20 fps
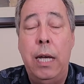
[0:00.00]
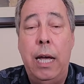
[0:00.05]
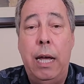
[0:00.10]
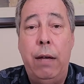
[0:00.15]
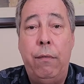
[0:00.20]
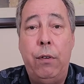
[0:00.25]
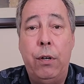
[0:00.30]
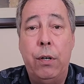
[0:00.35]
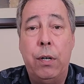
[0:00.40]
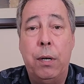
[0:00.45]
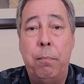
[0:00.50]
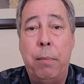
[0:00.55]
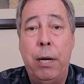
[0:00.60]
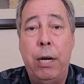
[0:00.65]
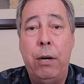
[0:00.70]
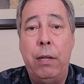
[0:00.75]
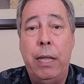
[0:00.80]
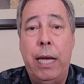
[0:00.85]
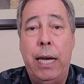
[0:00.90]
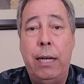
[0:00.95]
If you
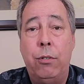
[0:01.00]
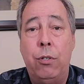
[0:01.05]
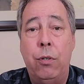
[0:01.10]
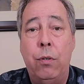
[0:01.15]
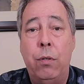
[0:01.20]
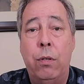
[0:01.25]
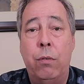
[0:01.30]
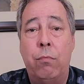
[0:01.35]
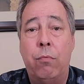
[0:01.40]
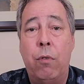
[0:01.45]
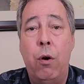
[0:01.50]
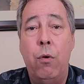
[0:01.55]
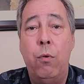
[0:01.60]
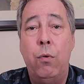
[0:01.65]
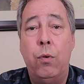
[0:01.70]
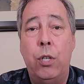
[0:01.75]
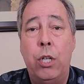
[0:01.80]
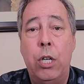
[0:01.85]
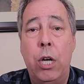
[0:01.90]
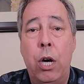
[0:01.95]
compare that to the
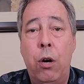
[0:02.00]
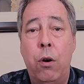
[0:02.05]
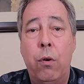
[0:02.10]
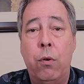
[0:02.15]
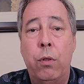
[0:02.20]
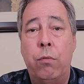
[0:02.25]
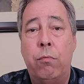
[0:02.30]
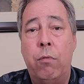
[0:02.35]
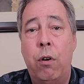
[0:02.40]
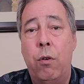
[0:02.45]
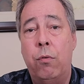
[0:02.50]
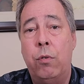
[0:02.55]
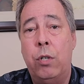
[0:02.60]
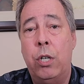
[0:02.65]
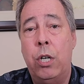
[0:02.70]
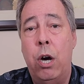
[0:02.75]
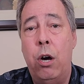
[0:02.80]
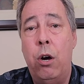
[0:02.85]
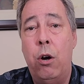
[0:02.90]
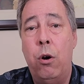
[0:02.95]
Rode
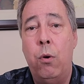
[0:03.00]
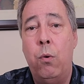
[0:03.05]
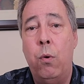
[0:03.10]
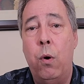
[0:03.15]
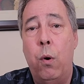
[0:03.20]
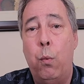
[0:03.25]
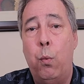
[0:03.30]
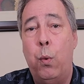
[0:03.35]
Go